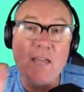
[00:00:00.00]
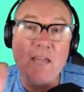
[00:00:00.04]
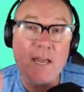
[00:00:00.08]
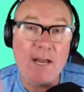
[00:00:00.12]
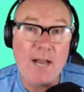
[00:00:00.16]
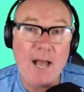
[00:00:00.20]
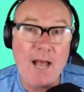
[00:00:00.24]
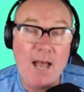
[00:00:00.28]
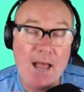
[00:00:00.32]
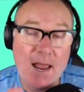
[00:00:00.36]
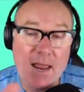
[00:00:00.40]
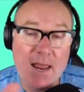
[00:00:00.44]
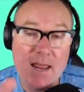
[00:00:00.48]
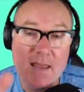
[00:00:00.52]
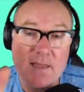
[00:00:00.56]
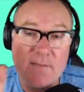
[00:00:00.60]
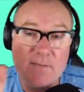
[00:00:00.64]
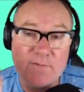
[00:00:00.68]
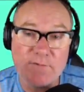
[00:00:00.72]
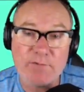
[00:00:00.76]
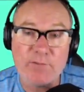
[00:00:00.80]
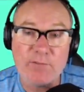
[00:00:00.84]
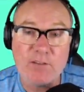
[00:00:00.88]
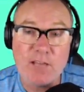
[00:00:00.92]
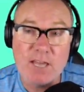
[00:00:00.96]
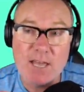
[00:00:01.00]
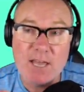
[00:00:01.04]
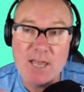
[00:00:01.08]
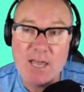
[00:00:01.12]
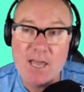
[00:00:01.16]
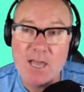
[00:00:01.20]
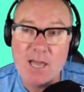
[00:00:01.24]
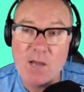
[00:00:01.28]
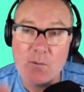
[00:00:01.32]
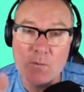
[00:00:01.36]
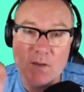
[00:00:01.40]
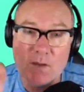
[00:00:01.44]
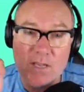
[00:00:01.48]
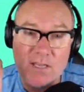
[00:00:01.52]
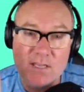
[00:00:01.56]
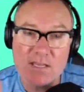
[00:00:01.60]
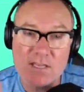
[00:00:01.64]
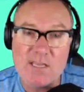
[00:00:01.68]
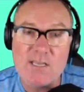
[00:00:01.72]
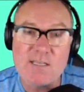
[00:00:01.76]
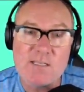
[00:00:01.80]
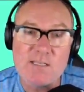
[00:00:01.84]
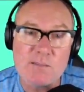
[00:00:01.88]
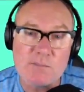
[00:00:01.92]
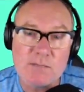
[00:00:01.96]
a flare. We
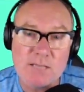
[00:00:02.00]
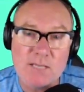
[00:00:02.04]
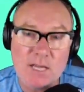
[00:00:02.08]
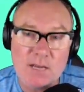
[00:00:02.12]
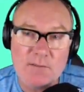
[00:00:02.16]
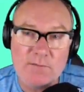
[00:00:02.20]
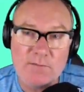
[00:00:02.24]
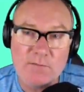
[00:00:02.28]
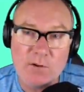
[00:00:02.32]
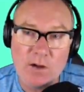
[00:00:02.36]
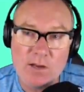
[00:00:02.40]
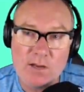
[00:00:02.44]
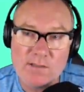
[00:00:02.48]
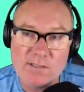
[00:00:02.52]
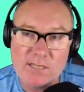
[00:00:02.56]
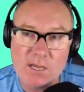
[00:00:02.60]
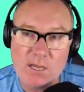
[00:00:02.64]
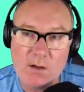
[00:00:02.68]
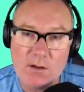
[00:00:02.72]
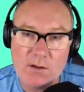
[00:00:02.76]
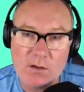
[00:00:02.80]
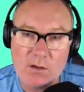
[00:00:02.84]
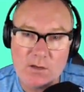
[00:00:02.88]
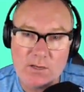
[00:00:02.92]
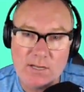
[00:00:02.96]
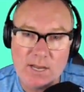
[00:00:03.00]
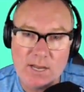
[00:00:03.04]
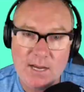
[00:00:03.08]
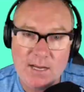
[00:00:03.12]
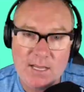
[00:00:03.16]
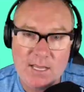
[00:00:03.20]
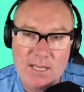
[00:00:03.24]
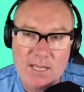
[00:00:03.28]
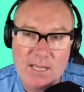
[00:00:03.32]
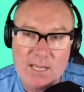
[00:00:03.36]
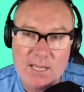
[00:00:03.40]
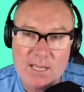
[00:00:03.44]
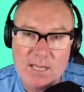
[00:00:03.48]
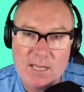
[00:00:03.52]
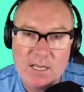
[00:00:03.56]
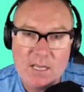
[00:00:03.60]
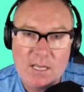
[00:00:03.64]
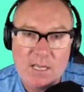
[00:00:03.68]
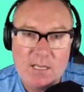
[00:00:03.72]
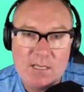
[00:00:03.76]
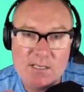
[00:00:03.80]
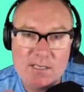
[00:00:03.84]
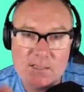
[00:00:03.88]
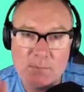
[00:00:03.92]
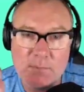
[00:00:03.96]
hear some gunfights going on down here.
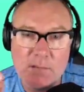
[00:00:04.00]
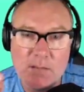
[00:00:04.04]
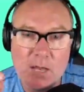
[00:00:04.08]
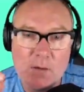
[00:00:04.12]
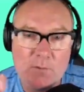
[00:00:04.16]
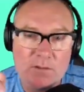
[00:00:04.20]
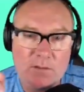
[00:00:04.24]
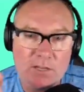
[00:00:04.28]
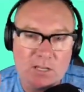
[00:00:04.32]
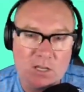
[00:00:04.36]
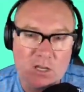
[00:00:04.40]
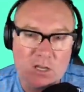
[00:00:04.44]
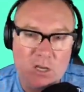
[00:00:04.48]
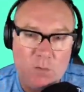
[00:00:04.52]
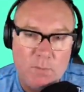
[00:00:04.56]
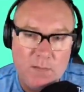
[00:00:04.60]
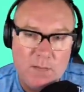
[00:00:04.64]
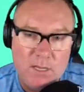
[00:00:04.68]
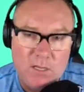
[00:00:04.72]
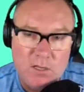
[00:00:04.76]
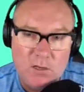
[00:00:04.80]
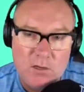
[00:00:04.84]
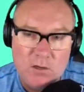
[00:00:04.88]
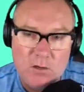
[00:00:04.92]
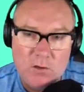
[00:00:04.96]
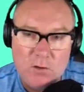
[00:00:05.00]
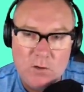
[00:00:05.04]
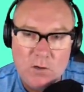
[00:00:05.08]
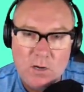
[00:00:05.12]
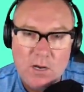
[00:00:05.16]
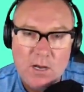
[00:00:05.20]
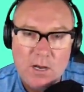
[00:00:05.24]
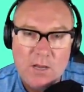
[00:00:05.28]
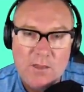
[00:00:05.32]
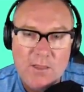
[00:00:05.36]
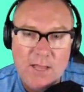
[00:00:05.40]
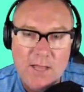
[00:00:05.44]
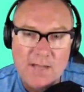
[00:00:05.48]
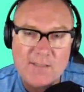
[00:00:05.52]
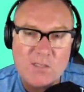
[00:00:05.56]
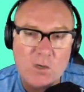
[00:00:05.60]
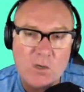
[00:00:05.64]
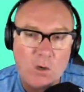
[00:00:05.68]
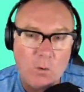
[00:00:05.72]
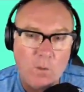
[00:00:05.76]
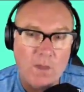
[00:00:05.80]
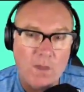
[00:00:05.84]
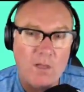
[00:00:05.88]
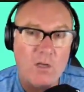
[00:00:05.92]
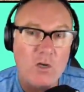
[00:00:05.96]
There's a bloke with a QBU. That's
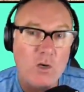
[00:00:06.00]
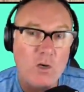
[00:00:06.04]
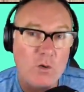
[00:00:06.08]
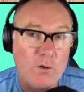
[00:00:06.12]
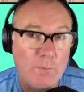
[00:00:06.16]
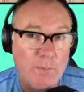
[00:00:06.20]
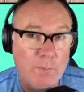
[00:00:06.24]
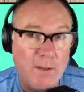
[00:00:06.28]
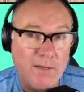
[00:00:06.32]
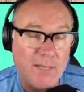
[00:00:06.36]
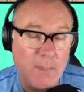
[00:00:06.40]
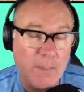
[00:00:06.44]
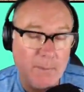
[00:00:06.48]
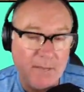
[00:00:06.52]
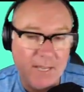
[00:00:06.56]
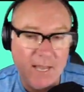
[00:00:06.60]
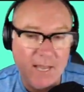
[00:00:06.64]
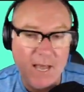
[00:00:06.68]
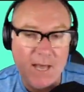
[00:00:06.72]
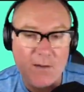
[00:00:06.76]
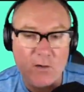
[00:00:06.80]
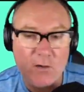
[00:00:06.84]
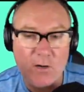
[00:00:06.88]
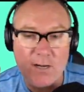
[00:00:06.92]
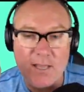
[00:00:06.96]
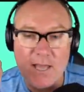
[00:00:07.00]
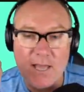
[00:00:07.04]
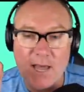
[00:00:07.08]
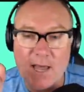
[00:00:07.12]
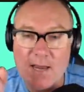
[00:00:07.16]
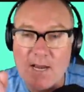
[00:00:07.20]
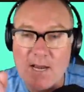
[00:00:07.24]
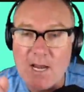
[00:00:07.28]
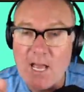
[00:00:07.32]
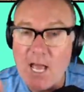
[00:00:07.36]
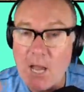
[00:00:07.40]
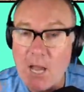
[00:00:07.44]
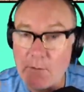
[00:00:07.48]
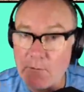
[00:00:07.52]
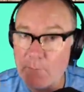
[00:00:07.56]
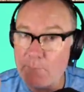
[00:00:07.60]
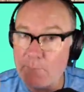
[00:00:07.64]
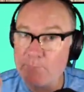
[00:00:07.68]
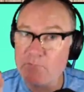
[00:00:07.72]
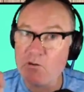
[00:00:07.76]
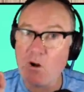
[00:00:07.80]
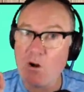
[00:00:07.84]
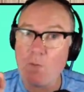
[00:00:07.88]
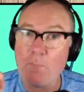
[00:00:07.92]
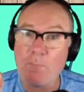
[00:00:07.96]
all well and good. We picked up a Kar98 and we've
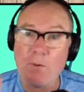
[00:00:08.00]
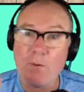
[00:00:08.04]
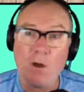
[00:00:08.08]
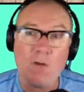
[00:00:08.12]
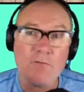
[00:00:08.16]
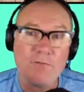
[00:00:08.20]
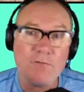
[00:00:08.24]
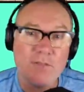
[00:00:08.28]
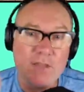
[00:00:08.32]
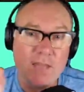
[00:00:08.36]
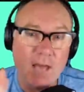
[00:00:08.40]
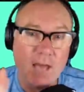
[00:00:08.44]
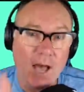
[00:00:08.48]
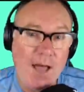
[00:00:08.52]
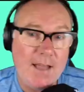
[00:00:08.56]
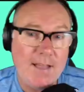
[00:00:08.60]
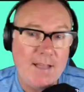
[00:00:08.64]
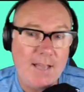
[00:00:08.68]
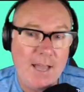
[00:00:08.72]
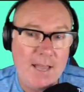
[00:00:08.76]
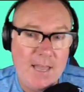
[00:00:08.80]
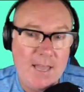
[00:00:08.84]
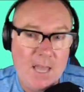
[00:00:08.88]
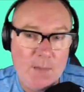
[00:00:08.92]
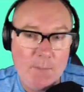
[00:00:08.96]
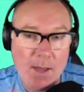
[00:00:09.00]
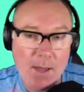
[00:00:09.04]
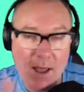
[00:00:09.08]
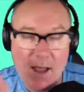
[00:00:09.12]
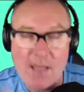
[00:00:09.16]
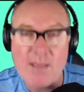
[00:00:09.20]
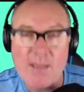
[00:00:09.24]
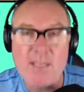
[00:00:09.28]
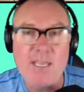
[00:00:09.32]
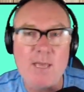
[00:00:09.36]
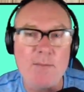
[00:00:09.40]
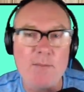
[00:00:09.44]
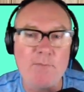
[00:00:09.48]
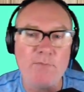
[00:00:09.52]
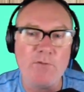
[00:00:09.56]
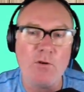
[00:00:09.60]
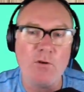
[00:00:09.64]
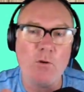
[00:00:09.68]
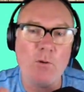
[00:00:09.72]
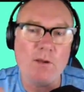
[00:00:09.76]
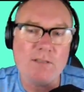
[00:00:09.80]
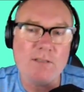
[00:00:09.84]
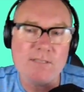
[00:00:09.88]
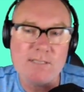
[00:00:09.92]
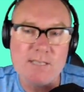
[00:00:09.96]
dropped both the AKM and the
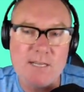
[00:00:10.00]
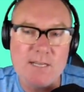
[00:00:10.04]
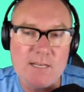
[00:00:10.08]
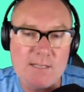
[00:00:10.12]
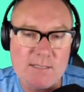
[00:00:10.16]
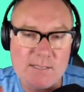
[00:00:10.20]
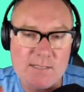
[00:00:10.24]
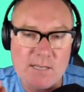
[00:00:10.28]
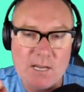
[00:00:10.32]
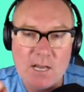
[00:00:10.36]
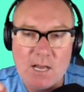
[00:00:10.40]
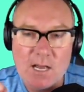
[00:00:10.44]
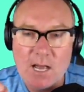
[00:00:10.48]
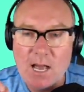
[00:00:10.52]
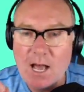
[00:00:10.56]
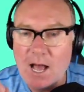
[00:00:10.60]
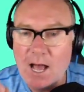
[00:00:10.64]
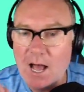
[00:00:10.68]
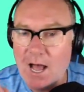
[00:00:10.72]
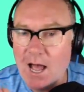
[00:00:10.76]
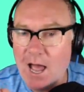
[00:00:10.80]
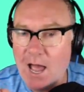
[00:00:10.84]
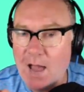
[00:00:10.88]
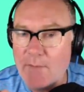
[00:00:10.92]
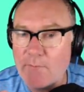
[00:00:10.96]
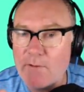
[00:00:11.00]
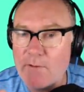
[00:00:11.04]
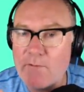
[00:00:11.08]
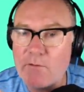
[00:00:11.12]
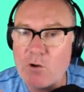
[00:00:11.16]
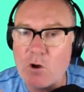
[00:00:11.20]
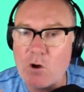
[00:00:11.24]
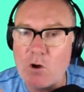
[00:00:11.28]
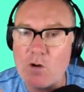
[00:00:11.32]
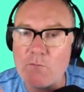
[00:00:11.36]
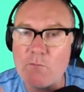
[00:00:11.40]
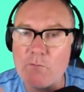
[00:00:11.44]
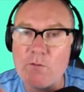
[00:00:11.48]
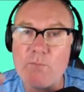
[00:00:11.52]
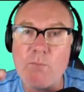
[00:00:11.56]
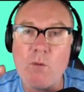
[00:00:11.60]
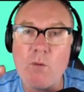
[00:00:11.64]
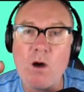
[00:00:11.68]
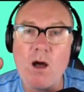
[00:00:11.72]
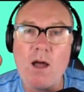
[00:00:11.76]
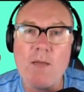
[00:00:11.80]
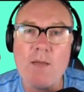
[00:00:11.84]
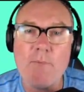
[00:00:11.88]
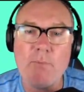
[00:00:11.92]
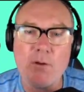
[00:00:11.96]
M416. And we've gone with
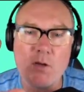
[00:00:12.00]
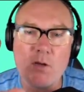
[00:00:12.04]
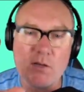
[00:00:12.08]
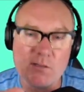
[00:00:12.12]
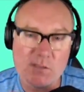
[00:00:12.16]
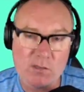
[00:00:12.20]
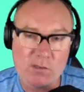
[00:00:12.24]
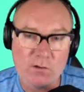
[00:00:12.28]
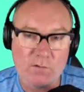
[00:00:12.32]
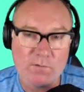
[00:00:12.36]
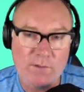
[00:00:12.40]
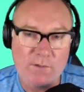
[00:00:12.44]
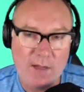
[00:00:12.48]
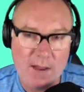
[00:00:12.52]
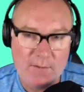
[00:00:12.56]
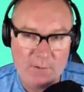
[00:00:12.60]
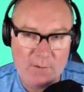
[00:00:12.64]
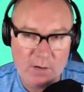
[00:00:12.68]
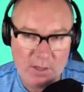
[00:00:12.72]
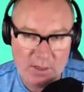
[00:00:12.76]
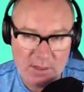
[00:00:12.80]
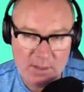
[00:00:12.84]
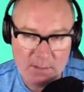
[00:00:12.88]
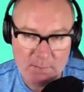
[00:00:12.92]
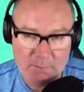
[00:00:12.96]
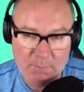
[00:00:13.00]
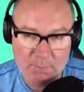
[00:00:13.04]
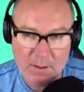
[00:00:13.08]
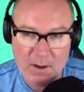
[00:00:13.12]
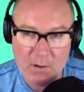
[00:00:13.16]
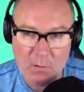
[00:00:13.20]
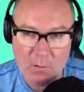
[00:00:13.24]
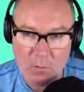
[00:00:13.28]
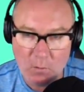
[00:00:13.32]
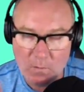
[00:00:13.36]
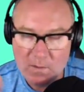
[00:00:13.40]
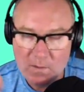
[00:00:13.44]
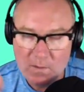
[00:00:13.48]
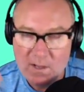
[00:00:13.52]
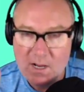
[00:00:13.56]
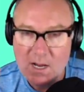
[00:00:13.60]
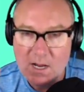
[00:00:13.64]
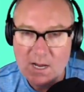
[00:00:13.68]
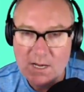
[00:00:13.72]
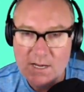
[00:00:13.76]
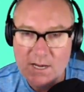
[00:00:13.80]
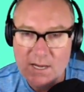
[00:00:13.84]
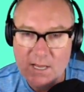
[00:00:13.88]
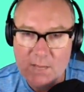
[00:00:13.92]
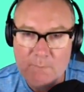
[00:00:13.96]
my personal favorite, the Beryl.
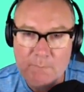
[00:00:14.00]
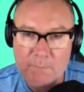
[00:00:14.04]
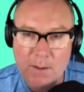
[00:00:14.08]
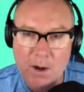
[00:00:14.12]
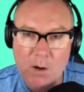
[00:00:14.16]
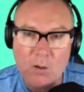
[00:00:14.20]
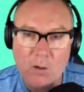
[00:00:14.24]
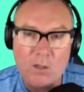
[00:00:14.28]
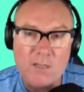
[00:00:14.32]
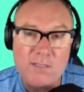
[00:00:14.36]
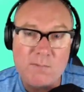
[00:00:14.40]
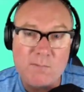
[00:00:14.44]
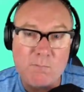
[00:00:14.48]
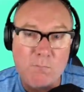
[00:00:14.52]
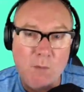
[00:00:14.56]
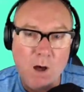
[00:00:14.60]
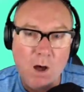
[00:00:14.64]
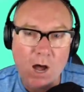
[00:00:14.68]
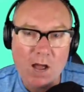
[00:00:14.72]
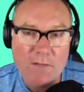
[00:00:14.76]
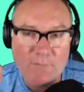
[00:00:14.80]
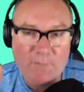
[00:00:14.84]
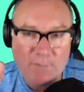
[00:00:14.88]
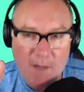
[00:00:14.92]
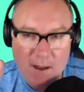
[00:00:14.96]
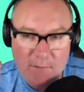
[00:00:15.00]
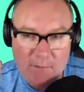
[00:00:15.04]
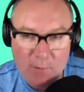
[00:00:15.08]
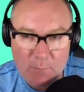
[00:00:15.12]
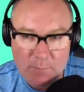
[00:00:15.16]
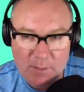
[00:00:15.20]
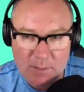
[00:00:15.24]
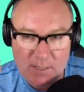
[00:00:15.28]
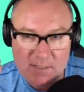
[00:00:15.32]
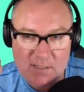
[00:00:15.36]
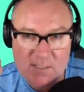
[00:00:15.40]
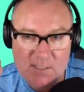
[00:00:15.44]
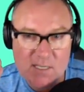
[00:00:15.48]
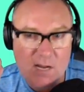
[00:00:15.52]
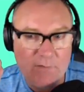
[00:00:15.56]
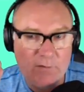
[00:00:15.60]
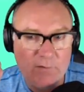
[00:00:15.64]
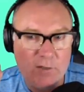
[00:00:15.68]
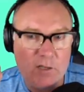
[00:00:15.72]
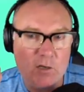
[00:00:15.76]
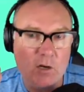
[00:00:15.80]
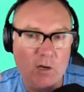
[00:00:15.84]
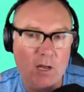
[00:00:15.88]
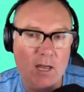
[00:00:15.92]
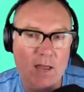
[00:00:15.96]
Now the Beryl is my favorite, but it's
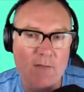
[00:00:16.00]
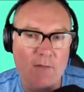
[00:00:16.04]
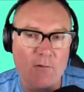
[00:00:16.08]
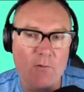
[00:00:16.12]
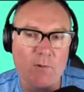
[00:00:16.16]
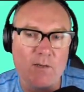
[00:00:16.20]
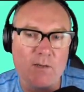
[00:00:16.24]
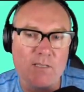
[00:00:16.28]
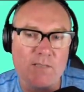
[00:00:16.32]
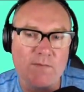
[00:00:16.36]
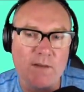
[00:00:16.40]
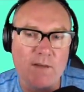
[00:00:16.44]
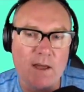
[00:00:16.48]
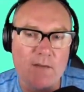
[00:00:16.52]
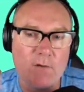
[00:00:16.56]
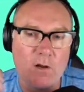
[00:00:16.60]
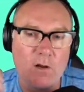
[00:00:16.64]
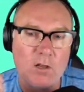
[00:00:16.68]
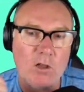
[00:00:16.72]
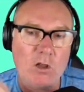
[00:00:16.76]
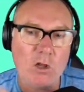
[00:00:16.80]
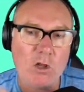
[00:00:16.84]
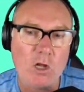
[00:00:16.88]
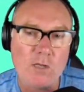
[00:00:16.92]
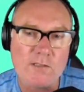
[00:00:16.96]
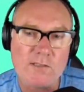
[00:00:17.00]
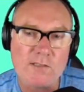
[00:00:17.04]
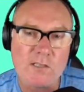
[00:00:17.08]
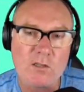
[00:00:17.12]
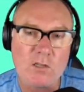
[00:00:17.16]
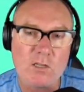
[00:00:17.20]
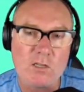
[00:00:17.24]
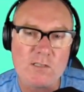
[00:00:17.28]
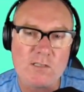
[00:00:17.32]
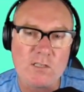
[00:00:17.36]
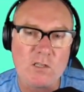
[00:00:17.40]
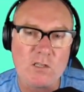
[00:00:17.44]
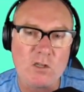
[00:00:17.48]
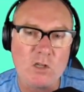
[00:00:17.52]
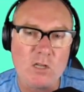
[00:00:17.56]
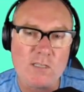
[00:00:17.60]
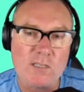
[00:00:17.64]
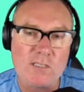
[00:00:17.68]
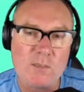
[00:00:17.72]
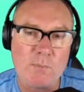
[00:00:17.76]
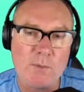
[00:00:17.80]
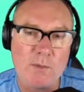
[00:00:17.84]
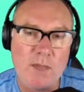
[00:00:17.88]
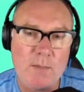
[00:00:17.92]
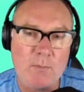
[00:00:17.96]
definitely not everyone's favorite. Lots and lots and lots
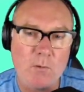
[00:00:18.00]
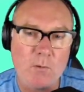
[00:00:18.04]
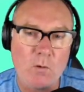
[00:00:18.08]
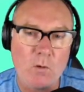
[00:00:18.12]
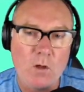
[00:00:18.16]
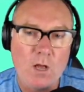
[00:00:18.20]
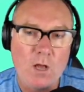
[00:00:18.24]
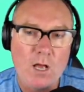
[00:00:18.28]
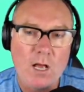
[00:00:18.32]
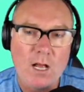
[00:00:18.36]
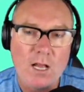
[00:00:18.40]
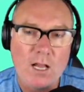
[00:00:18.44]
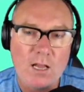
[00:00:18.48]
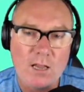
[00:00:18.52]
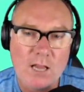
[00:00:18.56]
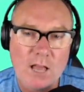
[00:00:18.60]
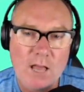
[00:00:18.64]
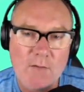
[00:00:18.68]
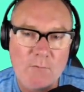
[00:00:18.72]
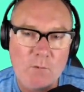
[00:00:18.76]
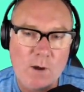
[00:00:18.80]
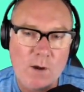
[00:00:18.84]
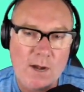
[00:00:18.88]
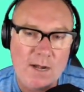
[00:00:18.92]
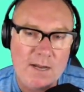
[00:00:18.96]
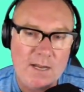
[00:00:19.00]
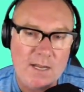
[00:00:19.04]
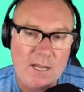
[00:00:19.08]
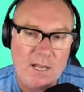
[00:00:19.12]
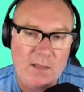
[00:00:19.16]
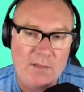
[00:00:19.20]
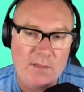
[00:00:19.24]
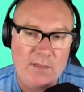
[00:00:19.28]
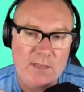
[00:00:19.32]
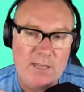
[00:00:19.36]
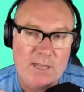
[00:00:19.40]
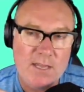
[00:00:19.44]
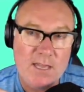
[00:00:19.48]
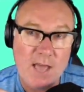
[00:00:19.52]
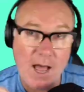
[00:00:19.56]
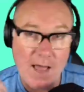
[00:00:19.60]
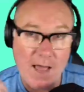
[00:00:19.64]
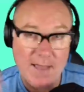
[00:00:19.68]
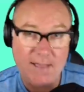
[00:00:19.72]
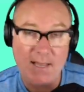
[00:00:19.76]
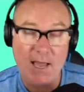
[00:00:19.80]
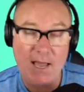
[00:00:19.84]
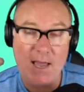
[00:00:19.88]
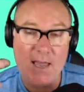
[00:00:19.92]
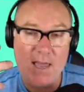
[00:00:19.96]
of people love running the
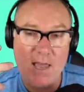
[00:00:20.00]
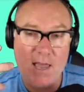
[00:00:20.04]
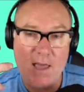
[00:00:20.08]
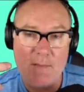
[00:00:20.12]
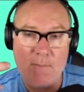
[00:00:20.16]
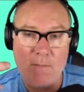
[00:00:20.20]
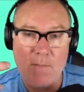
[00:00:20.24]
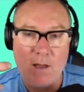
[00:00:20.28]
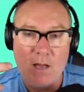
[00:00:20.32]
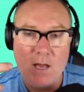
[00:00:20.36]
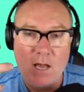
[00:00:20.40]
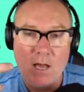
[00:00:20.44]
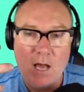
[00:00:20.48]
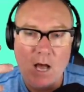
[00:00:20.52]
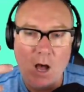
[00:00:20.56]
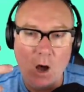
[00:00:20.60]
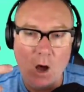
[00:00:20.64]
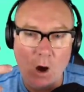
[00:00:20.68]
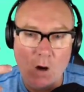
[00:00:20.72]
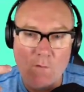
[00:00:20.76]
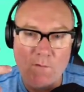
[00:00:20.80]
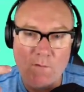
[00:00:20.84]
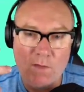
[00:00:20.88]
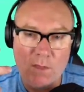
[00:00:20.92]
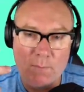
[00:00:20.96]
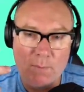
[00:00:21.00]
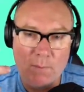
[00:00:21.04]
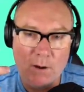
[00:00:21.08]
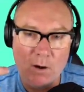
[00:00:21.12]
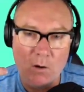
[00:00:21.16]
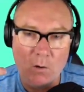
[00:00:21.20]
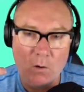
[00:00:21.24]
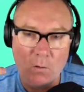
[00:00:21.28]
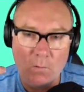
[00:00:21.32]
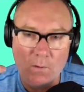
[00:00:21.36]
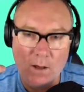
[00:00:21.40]
AKM over the Beryl.